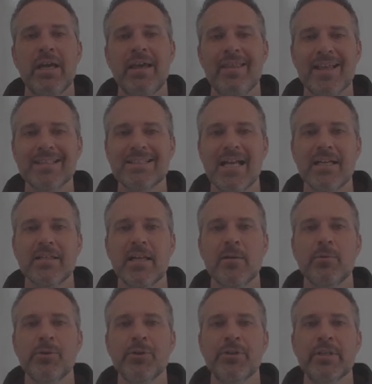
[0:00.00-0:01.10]
That's not
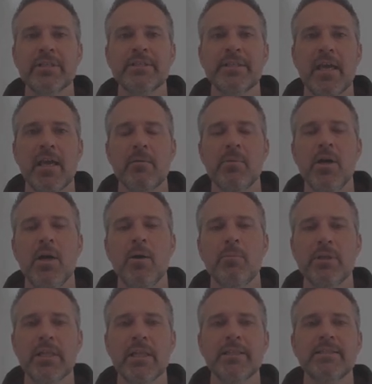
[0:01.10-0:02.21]
enabled in this game,
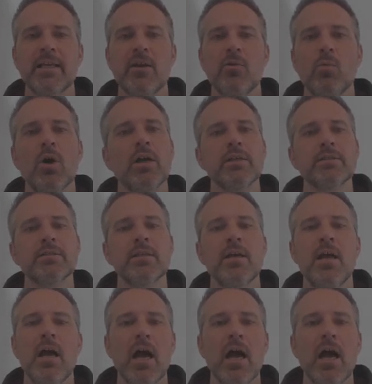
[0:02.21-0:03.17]
but let's say it was.